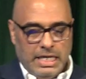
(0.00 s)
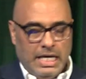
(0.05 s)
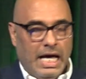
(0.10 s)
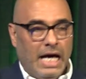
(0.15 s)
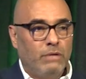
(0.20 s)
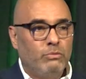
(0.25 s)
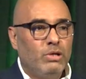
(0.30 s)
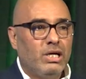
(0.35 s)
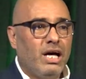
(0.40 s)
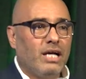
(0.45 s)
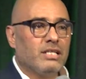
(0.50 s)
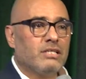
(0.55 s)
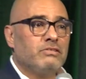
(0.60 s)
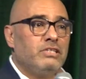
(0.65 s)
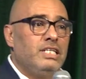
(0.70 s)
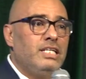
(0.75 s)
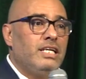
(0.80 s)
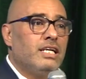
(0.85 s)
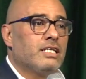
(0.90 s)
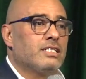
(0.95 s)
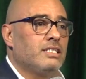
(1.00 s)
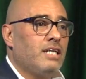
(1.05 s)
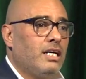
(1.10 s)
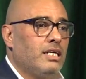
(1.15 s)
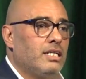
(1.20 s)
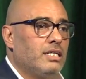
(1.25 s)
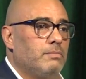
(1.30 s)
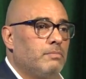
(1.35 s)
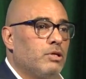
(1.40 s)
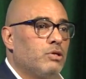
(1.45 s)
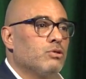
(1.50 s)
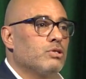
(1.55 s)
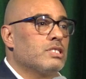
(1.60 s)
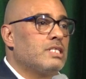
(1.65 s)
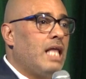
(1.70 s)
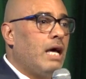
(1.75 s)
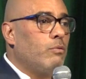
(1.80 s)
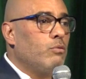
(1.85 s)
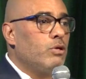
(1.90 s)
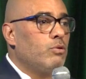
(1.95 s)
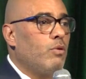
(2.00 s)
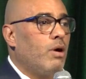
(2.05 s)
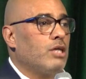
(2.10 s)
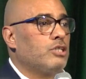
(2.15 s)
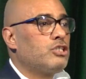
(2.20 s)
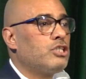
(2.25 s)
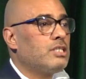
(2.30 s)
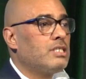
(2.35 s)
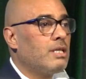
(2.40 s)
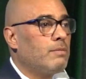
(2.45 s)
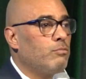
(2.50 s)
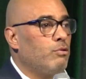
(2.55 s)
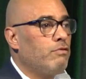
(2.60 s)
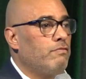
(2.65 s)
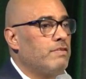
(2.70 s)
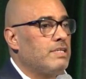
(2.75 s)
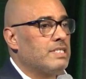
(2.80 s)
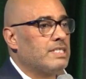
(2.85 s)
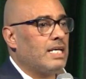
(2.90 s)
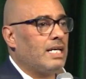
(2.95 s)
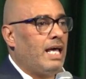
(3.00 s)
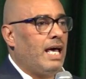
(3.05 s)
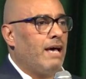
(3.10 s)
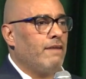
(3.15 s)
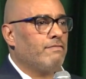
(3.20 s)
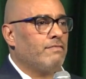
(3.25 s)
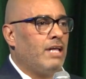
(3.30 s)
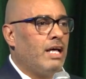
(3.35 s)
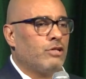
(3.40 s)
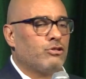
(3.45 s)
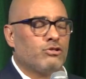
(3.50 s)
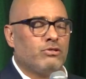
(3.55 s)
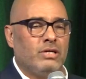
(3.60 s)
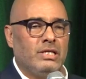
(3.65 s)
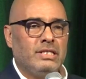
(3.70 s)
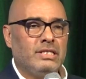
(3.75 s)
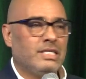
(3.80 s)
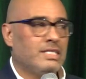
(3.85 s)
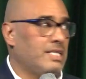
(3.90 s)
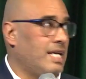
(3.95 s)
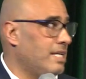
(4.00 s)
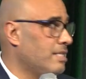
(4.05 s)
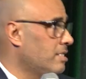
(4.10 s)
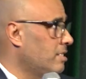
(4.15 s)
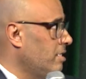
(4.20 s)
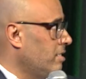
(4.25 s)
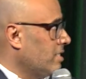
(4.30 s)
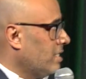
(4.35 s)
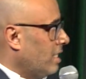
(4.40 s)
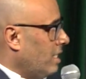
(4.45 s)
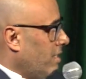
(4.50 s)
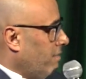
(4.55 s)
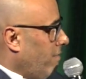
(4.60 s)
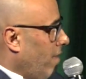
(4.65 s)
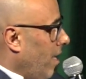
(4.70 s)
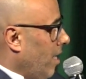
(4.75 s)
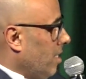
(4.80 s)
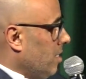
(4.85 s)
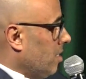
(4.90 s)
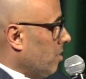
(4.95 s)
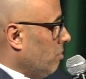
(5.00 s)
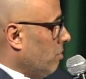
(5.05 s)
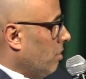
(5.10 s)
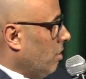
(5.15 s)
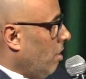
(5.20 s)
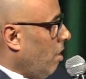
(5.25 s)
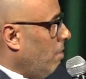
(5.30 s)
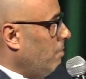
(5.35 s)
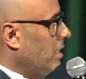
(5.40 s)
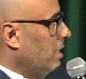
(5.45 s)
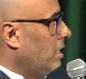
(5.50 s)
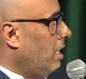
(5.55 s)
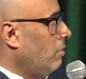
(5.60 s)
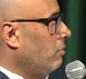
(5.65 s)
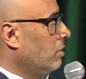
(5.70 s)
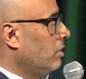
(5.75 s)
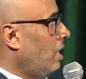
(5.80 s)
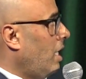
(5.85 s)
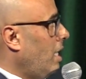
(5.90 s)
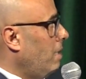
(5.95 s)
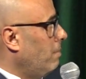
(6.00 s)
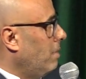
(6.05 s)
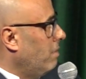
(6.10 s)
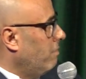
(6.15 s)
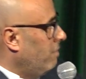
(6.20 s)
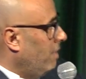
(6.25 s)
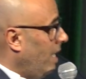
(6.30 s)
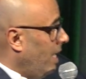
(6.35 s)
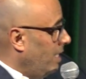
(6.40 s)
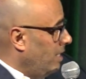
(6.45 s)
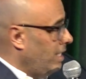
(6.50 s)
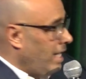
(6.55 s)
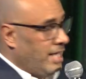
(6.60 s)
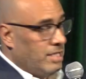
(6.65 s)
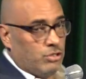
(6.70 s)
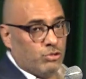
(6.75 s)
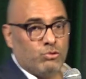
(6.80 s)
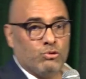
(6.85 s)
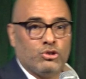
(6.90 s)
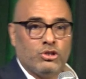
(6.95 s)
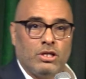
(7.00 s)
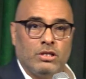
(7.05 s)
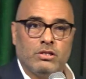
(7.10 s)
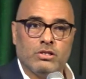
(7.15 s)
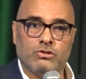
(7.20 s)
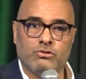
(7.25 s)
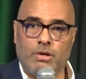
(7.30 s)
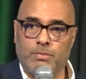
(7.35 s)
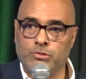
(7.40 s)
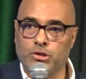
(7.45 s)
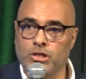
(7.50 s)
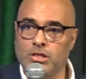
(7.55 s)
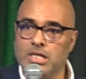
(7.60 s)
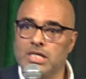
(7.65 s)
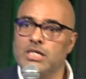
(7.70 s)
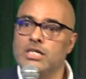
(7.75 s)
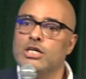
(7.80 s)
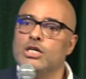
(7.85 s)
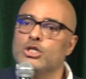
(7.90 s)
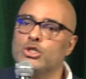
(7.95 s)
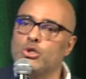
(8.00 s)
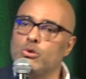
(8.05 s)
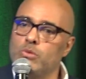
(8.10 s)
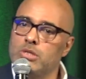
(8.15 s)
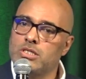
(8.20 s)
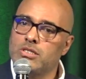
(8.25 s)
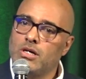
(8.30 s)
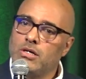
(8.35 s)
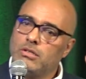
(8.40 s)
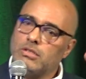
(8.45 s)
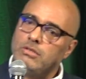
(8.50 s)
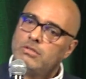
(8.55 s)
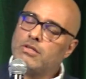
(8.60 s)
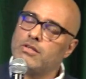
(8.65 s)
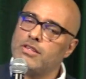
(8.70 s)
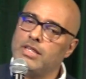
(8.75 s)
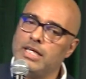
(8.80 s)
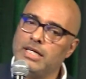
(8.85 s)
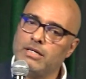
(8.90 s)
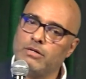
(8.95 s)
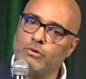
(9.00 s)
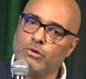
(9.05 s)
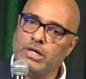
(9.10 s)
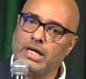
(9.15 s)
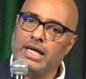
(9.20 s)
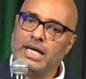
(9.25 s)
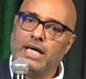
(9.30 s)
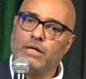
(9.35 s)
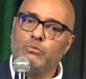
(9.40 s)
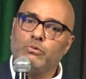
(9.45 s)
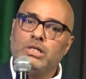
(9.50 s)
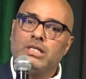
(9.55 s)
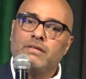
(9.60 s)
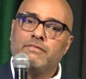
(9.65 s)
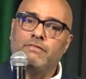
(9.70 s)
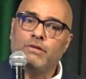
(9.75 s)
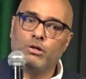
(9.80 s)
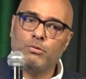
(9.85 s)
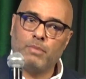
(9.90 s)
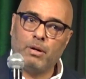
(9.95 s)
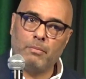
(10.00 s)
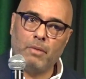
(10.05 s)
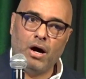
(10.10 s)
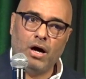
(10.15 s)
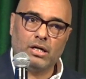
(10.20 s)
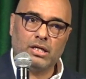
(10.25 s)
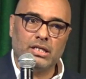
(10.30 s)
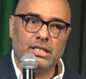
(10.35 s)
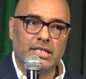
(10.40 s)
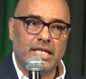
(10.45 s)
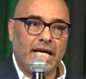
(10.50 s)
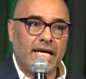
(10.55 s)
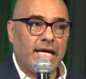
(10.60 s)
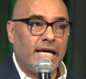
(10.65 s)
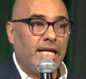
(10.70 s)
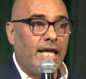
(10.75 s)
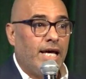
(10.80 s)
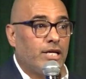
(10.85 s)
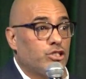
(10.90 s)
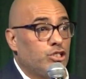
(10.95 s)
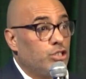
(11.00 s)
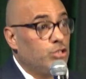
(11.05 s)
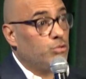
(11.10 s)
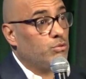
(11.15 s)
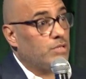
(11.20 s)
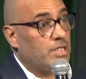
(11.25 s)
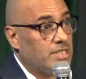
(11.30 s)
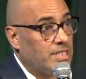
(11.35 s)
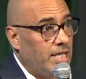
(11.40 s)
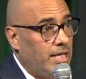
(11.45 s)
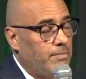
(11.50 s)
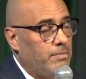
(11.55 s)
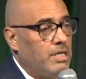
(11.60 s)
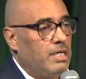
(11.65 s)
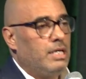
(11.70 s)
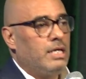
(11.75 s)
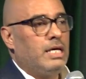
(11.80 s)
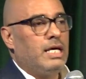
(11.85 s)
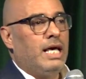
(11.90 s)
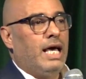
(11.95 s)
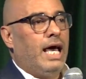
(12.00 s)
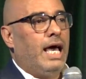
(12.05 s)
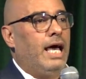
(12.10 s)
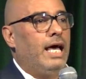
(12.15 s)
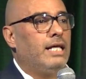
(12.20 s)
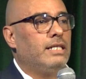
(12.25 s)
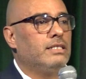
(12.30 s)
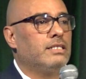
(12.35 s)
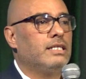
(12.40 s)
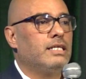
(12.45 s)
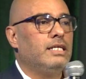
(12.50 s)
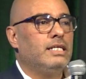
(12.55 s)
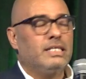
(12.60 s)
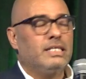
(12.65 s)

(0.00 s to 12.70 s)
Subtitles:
And we got really excited, because now we're watching the movies that have natural disasters, and it has economic downtime, and it has social disruption. So we started to think, okay, can we develop a model that can actually do the same? And